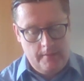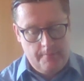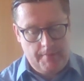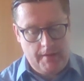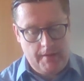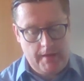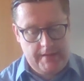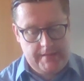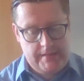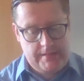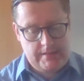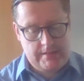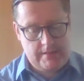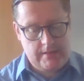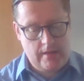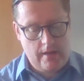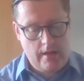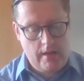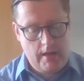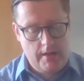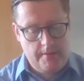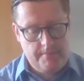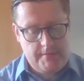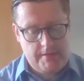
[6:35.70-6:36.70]
By this
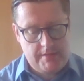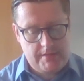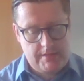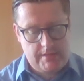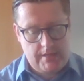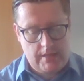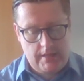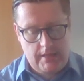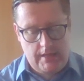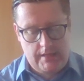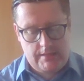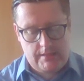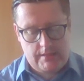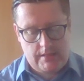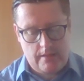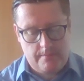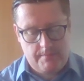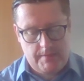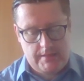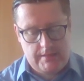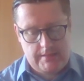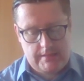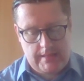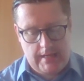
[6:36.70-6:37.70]
time, the sunny
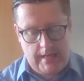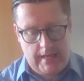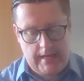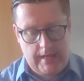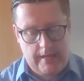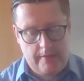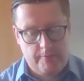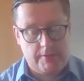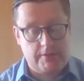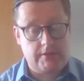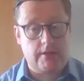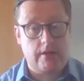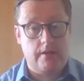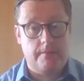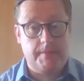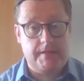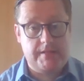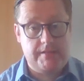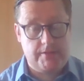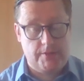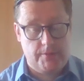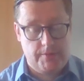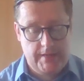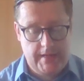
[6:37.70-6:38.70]
summer's day was
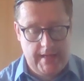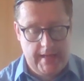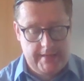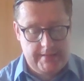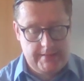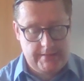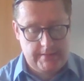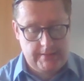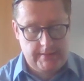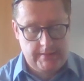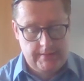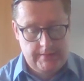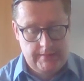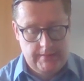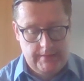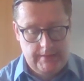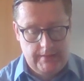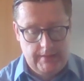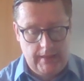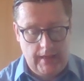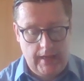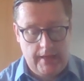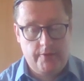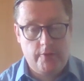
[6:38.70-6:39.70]
coming to an end.
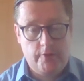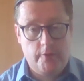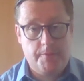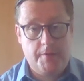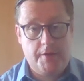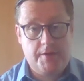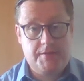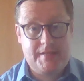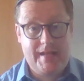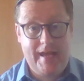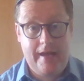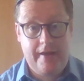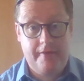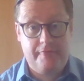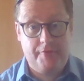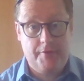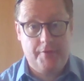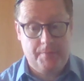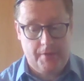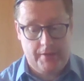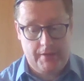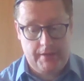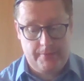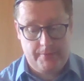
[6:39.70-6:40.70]
And almost
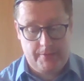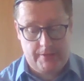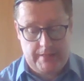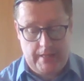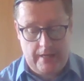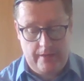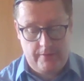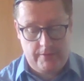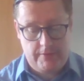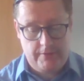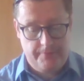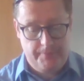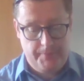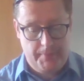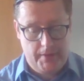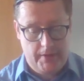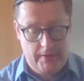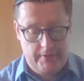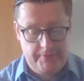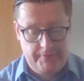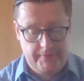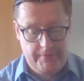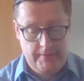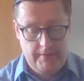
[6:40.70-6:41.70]
everybody was out of
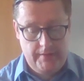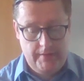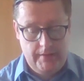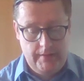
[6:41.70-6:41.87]
puff.